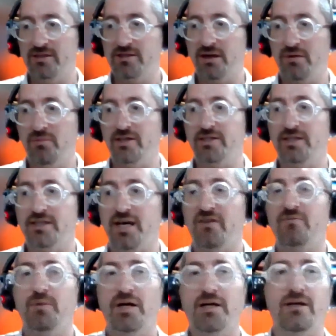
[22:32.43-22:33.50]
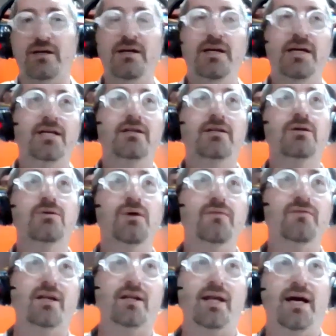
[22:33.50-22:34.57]
in some ways he gave money in lieu
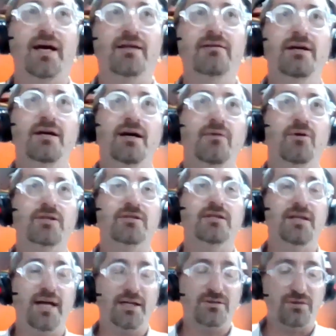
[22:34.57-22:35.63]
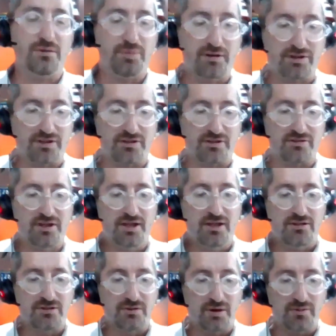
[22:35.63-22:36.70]
of the land. It wasn't an actual purchase.
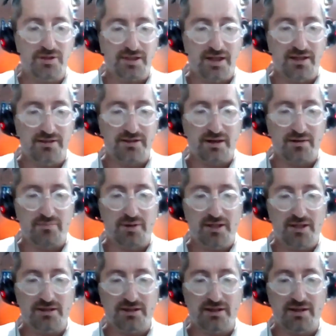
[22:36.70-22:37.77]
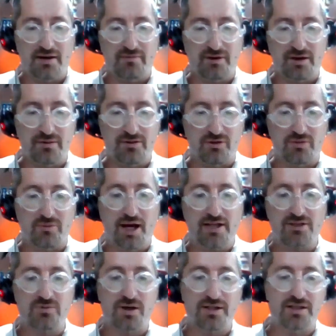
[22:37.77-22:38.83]
So what do we say is that basically, so
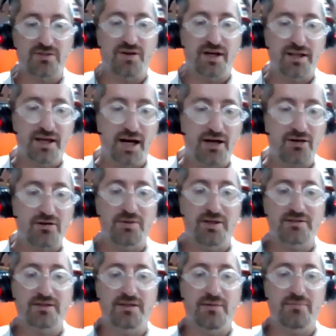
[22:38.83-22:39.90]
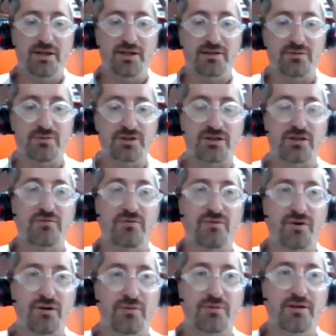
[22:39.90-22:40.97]
that's why it says Vayakom HaSadeh, meaning it was
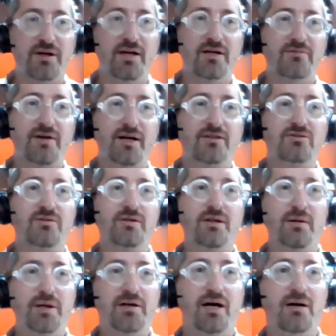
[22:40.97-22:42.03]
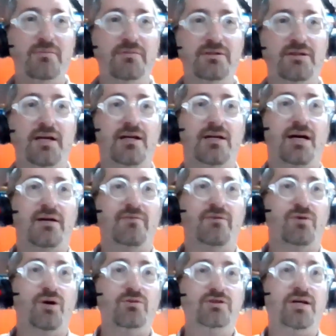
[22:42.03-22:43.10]
confirmed. Right, so it kind of
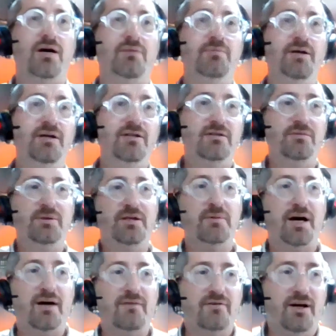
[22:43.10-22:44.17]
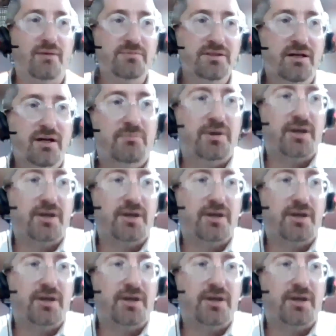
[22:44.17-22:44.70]
rose up to become Avram's,